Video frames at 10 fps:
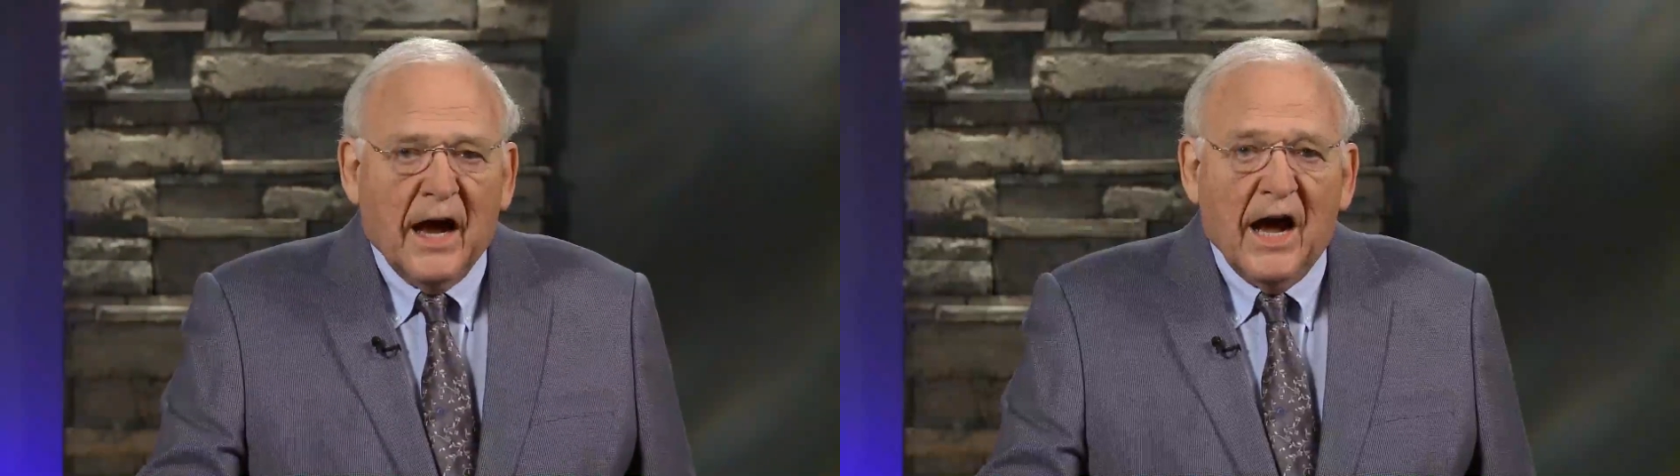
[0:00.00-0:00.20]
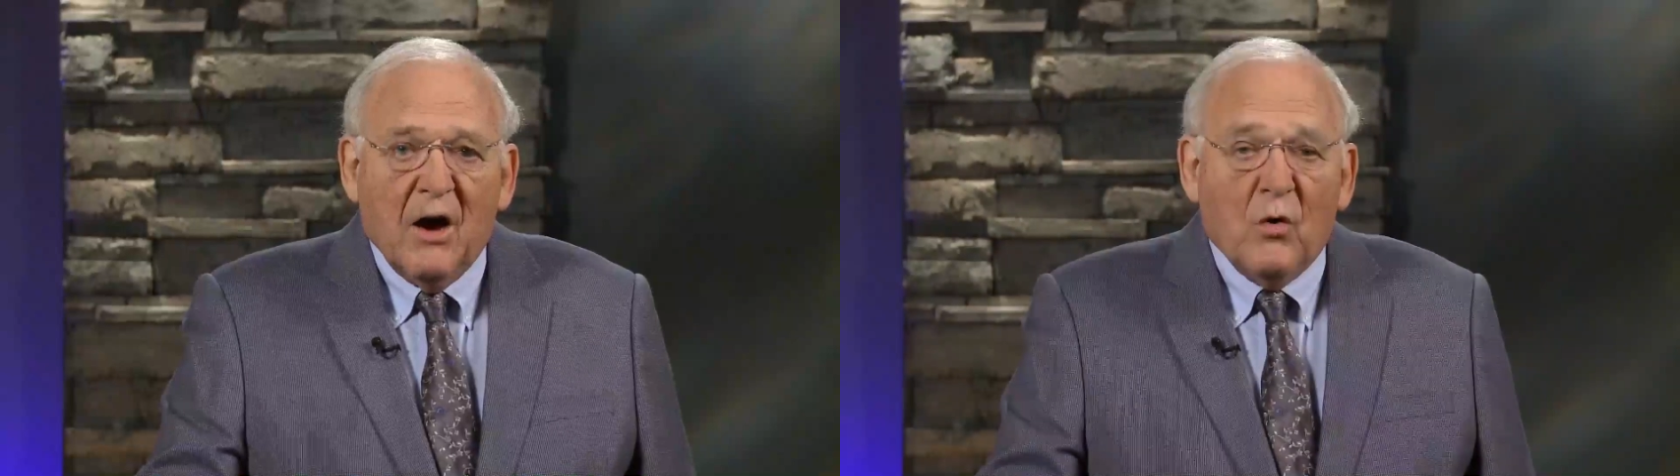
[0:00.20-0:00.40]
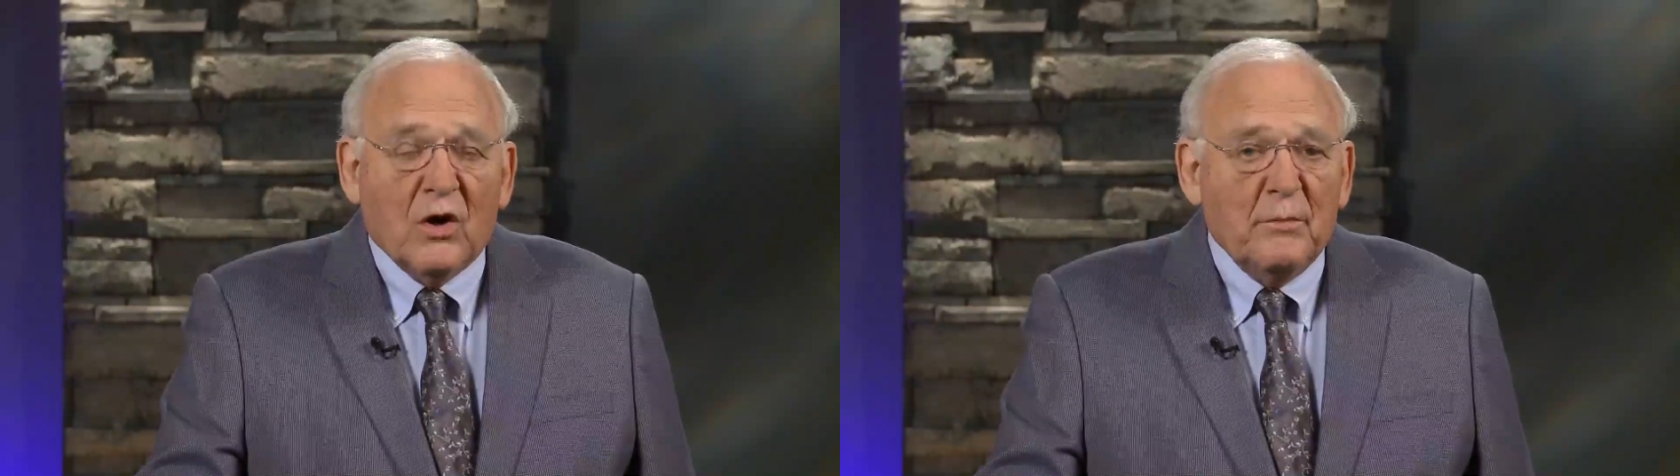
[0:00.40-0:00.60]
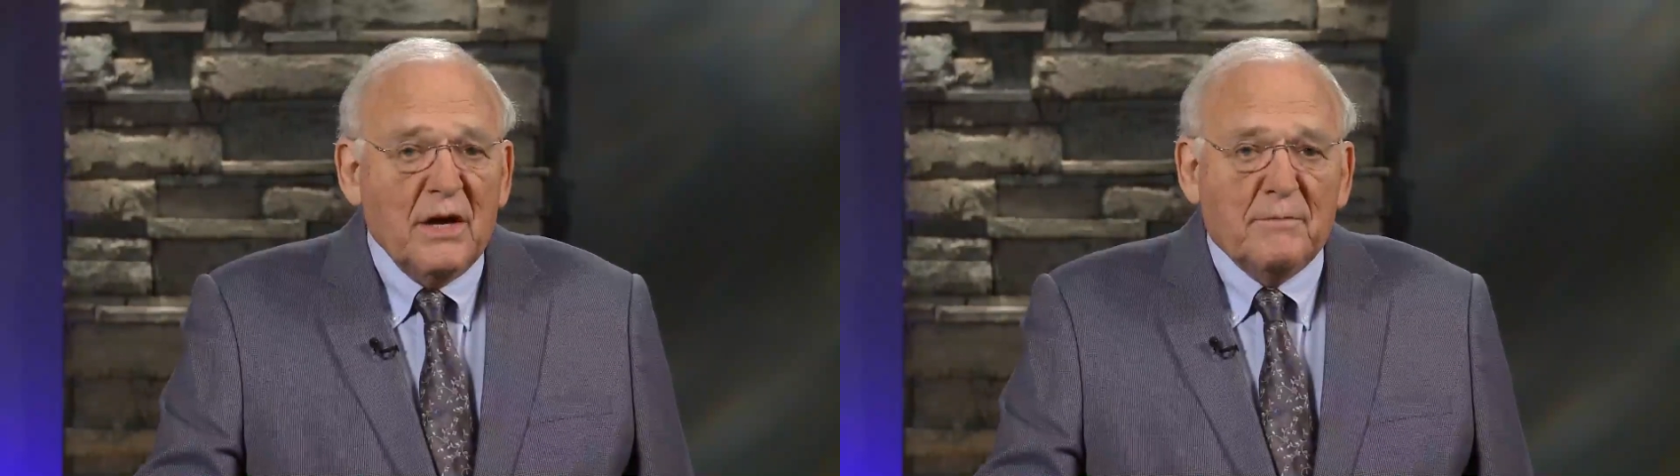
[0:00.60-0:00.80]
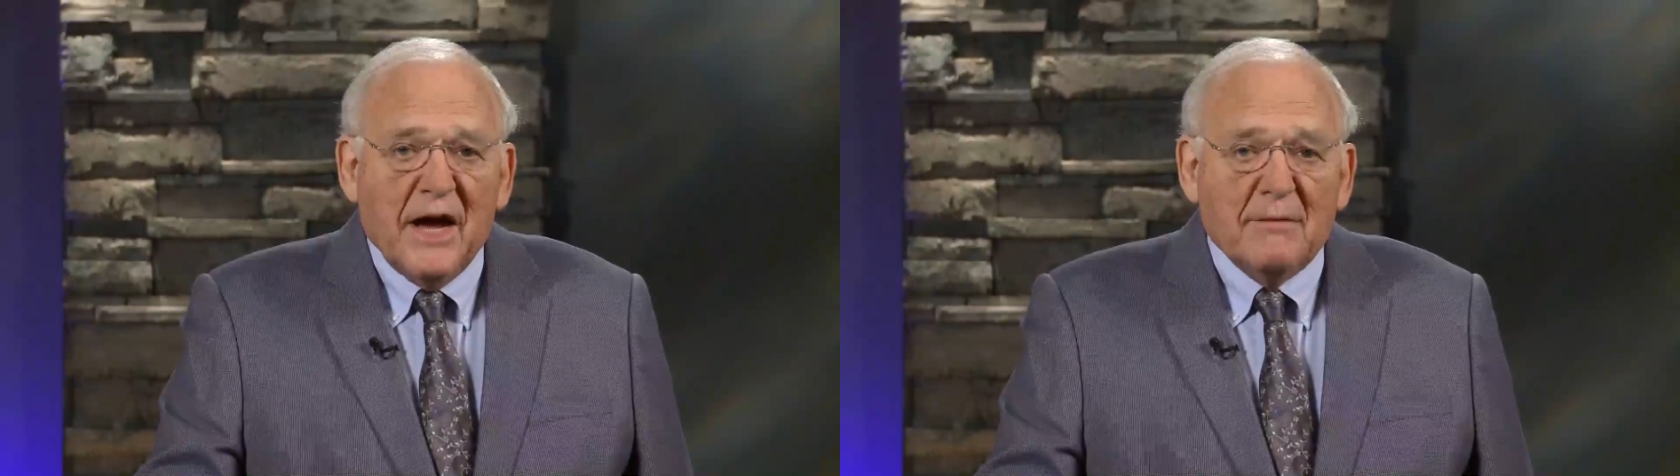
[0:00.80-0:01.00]
I want to
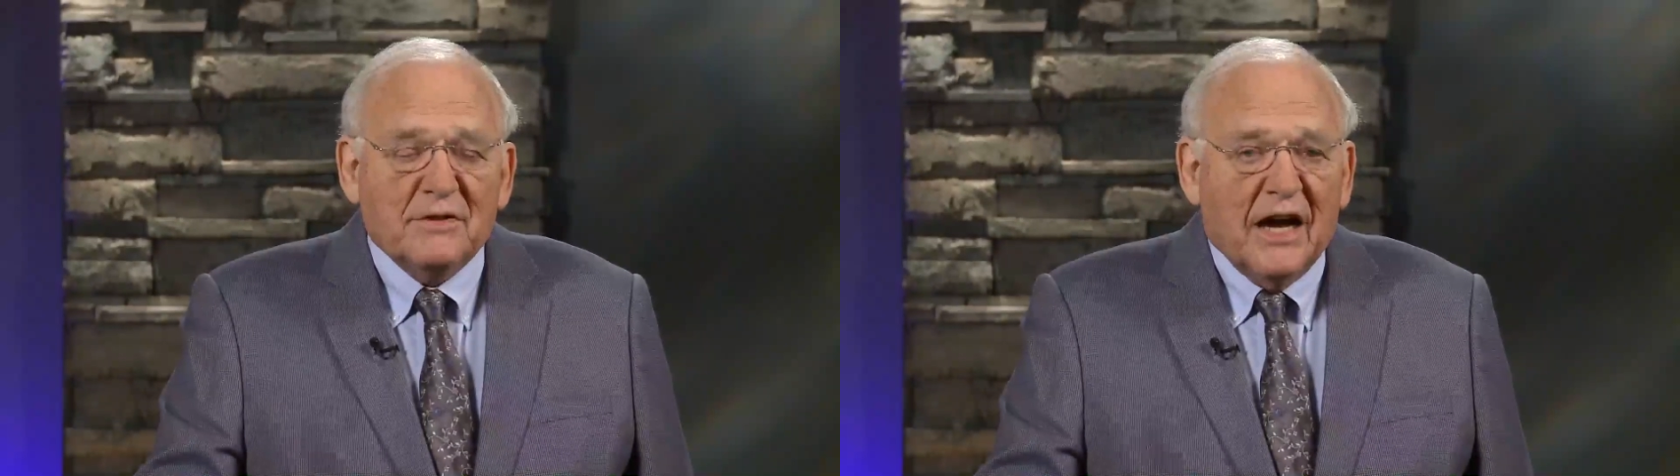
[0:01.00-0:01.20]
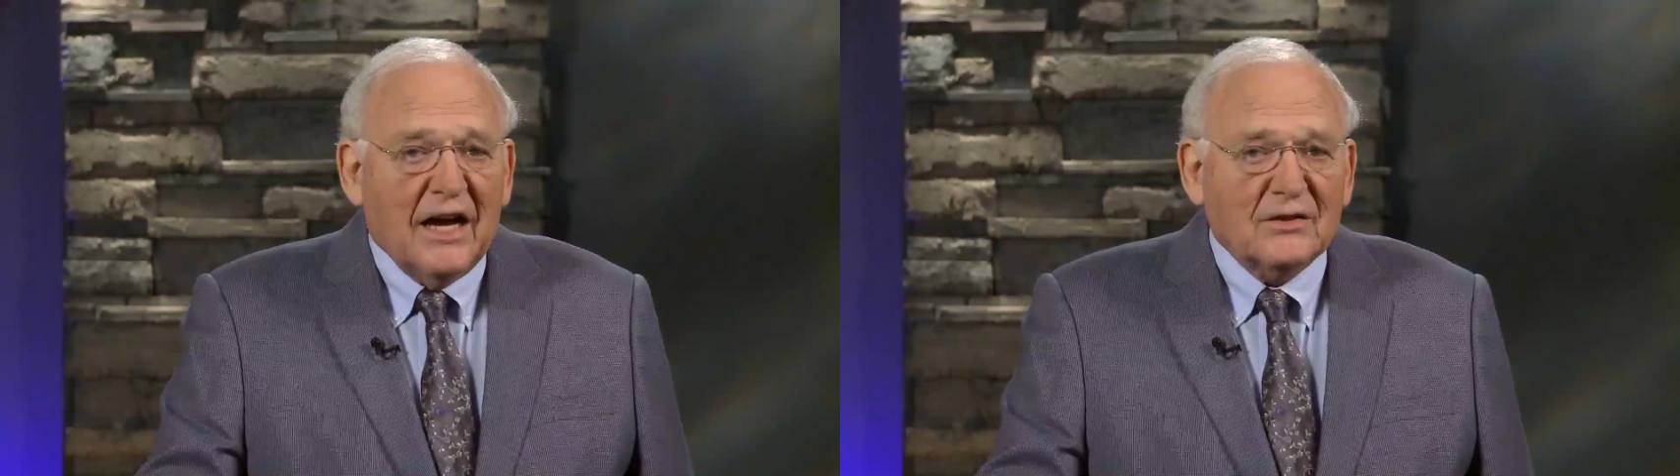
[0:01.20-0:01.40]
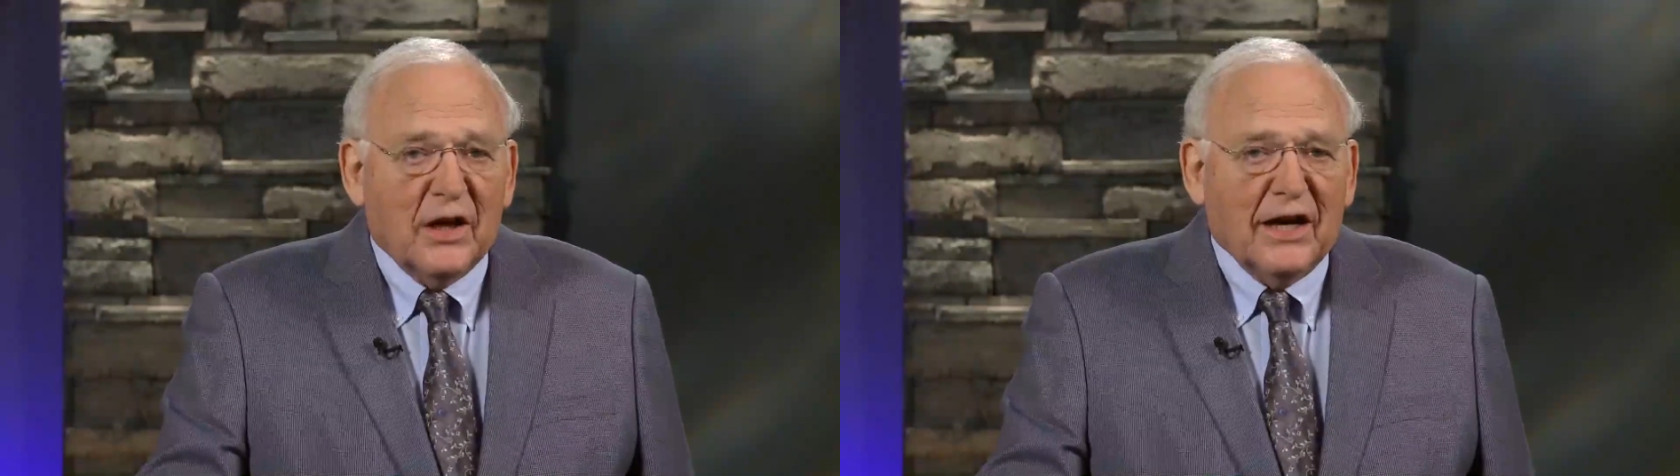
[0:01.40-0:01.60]
be baptized